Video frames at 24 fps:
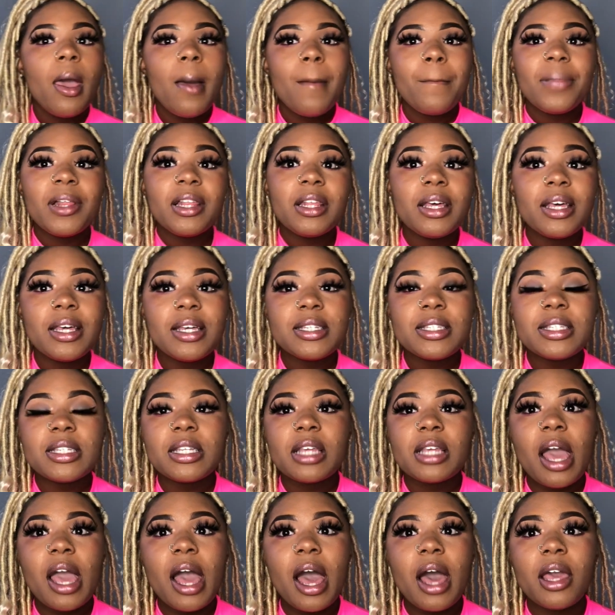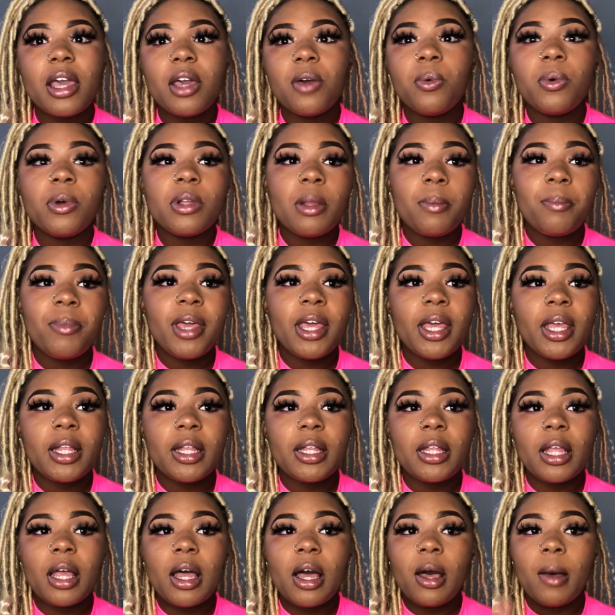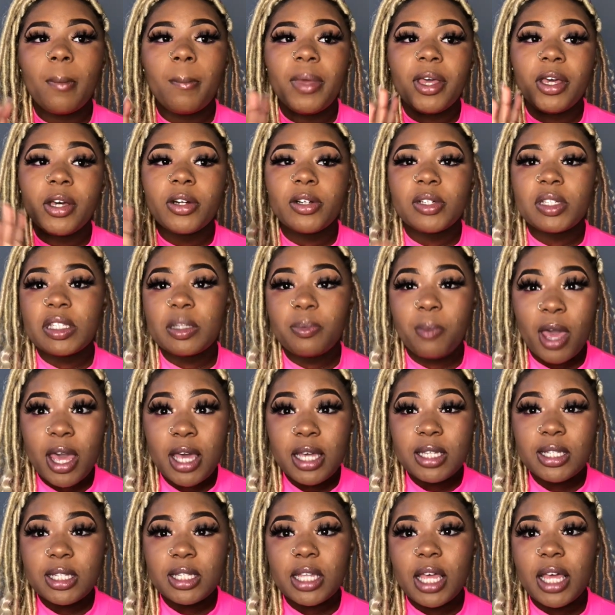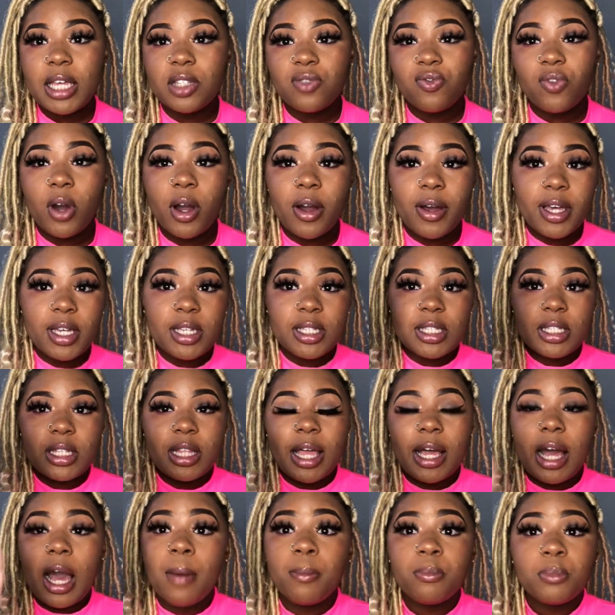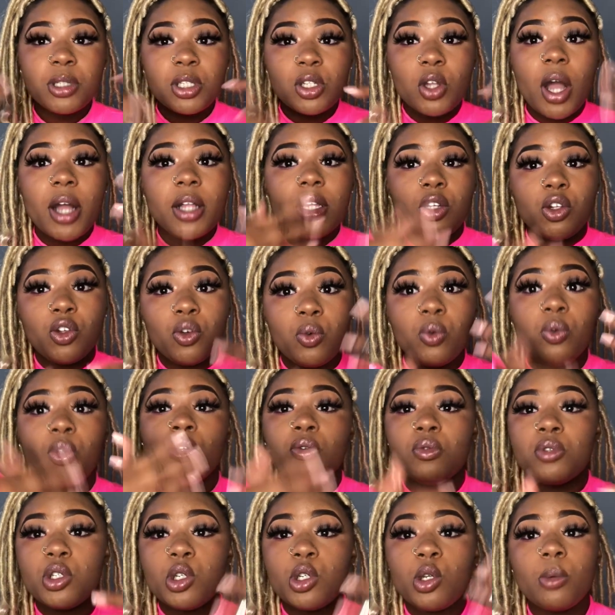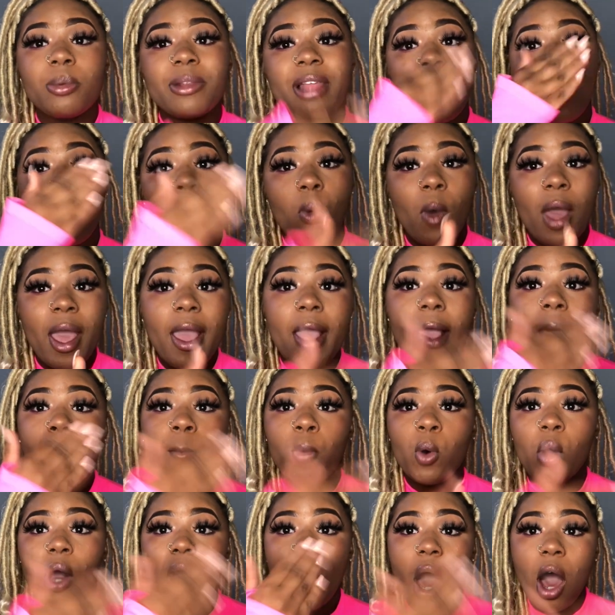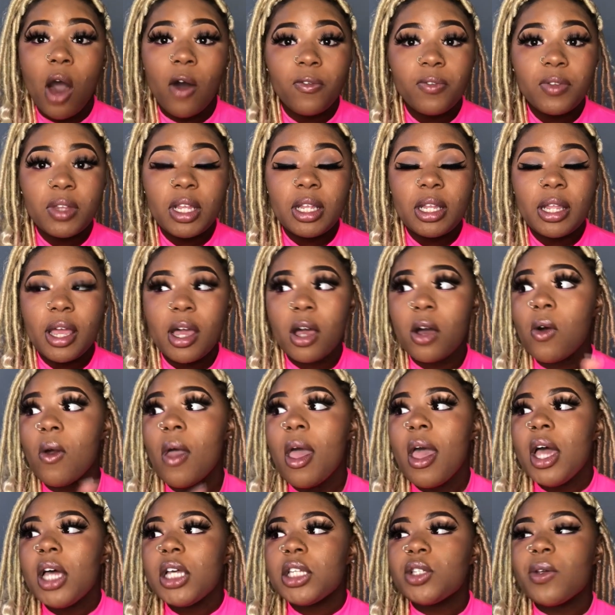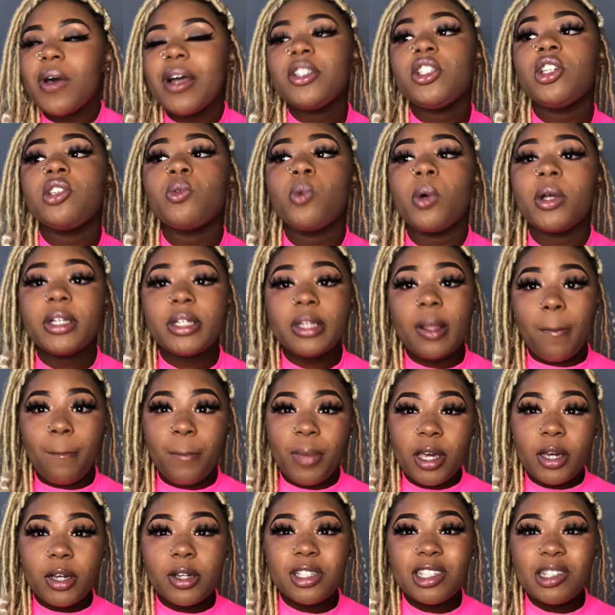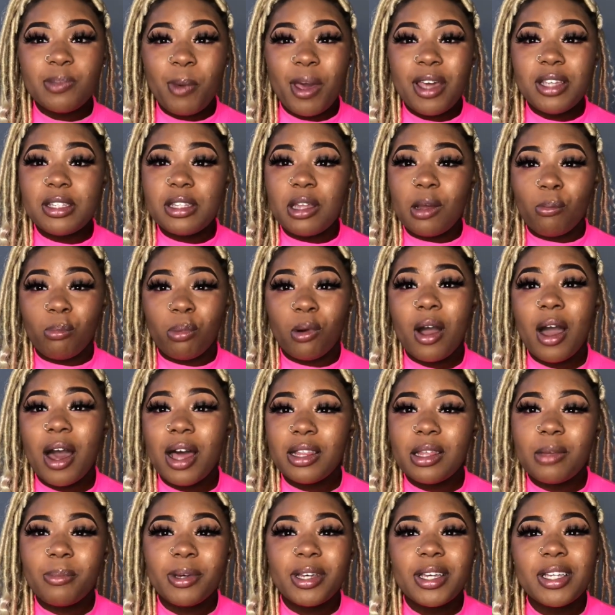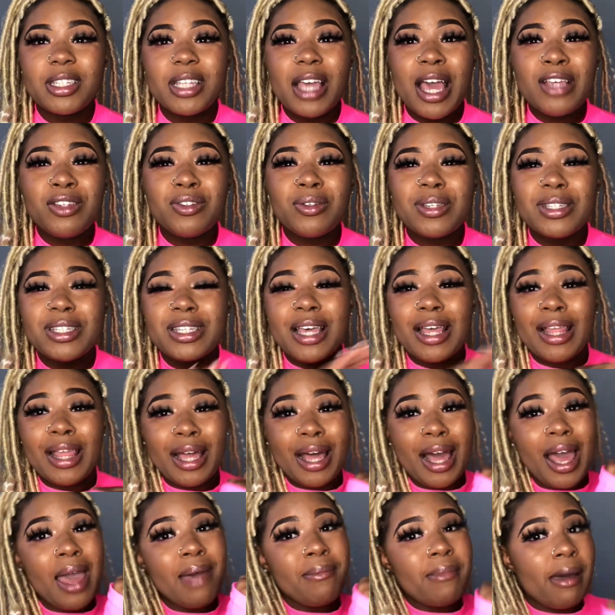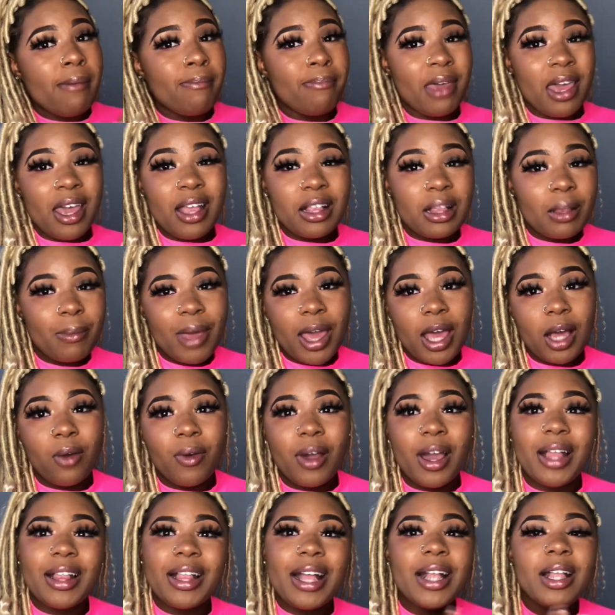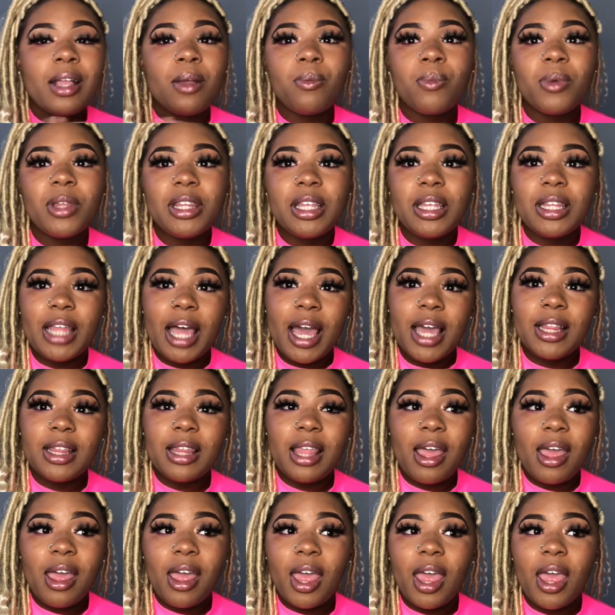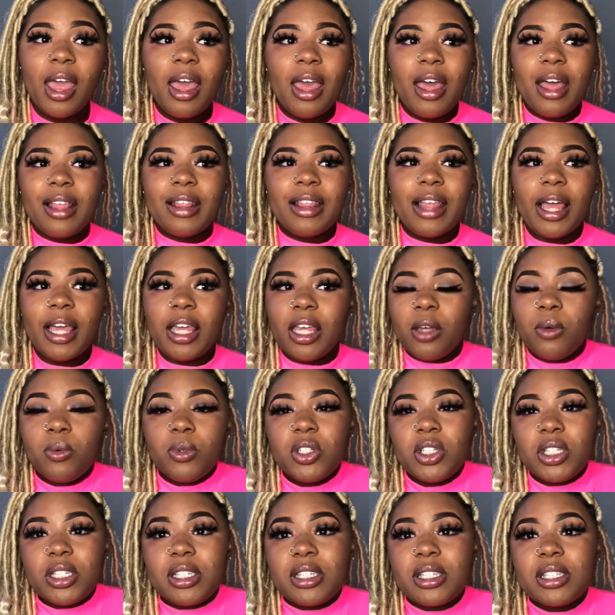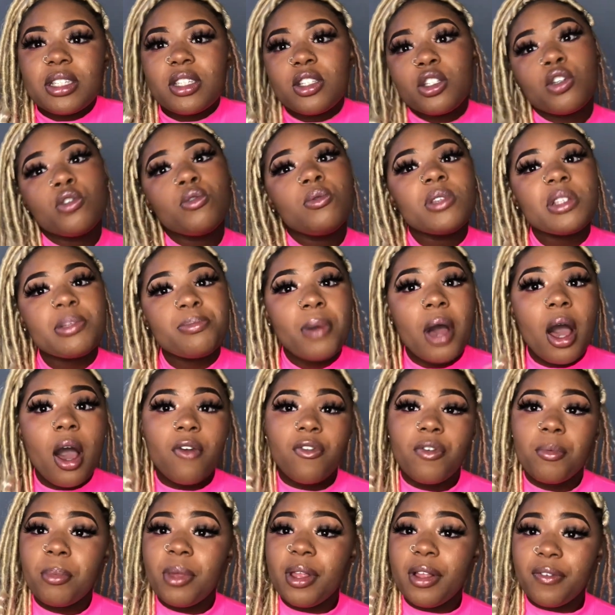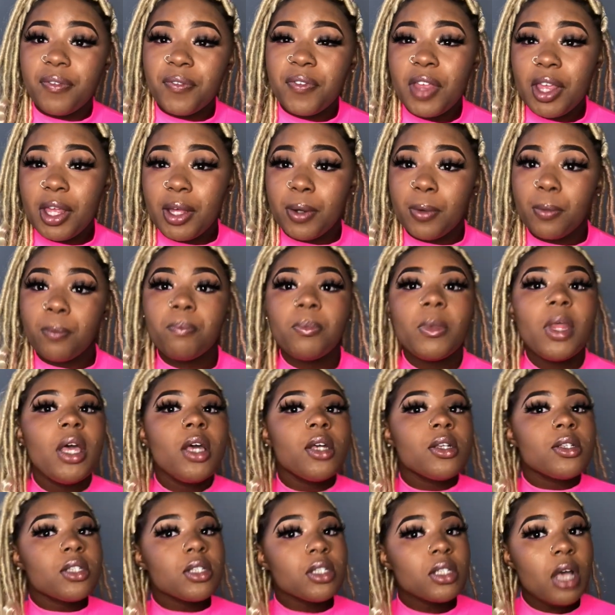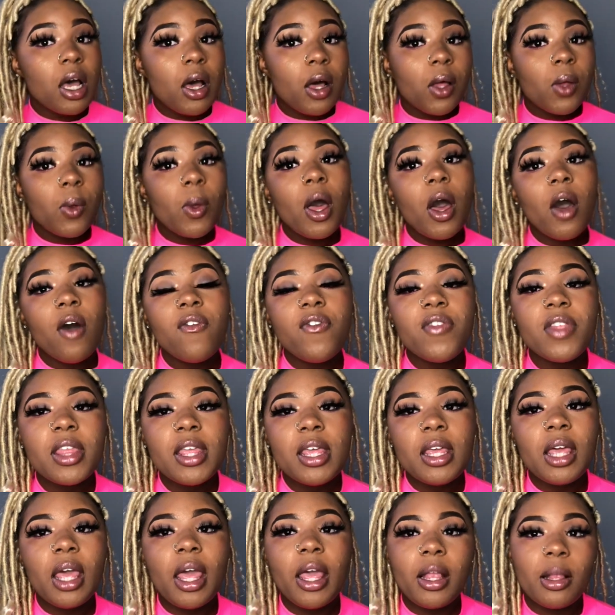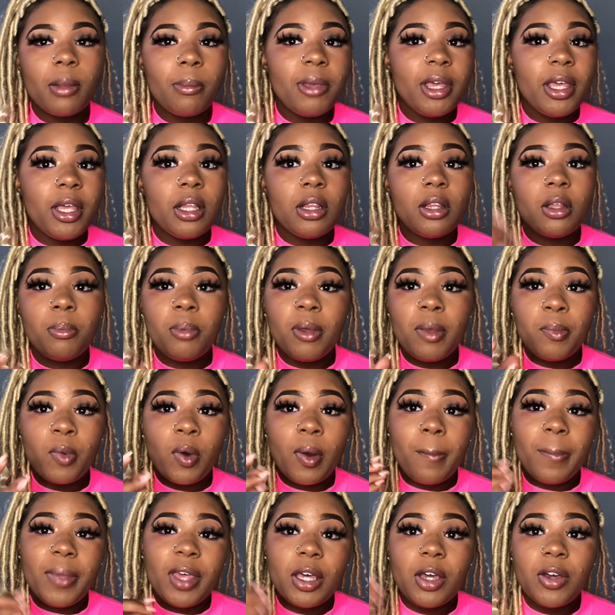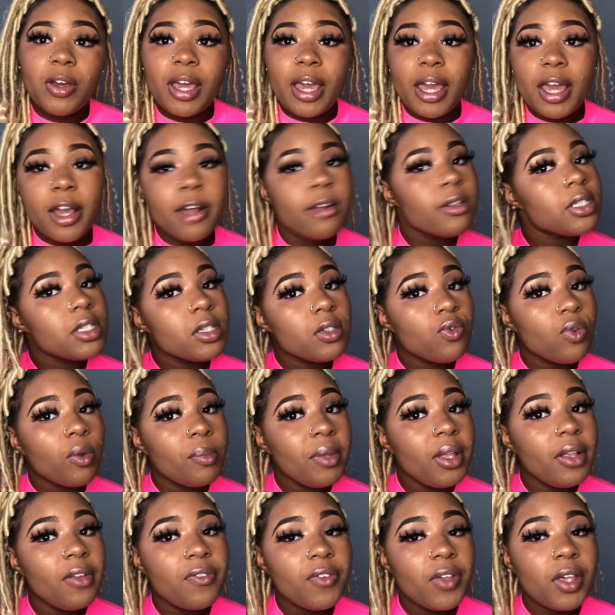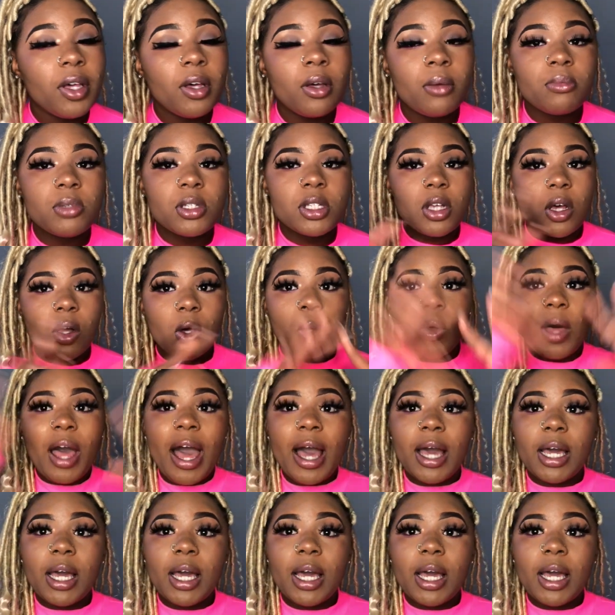Plus, it would have been a bigger space as far as, like, I'm starting to do YouTube, like, way more often now. So, I just wanted a bigger space than Brawley because, as you can see, like, I had my bed in the background. And I didn't really like that. Like, it was just too small for me to film. So, hopefully, it'll be a little bit more bigger in Heritage for me to film. So,